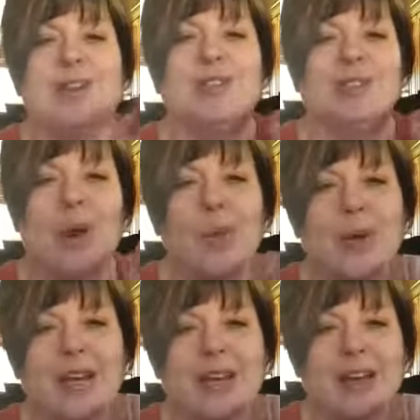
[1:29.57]
So,
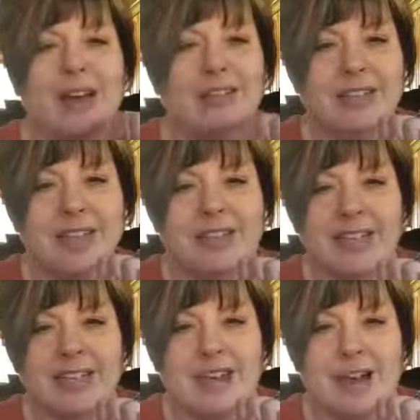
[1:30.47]
when Young
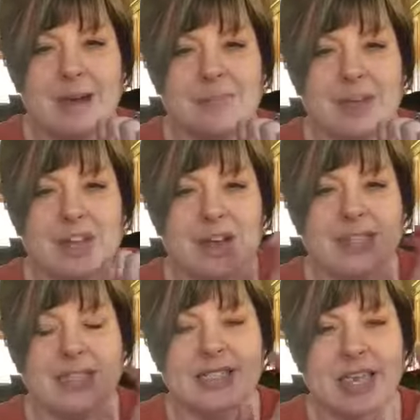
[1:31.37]
Living um,
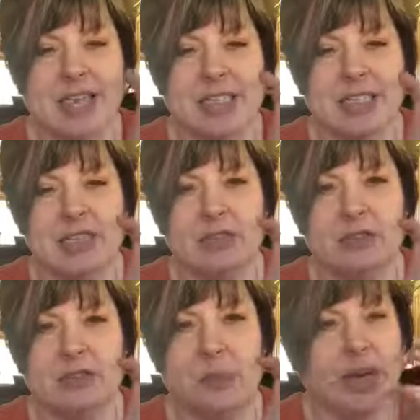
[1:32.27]
cannot state
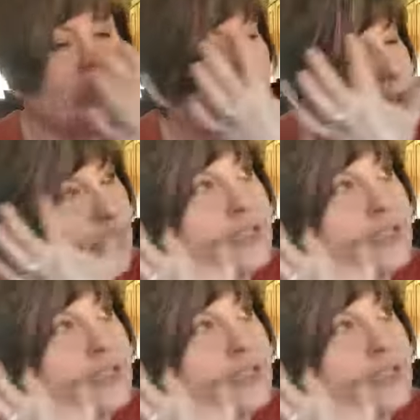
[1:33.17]
what an oil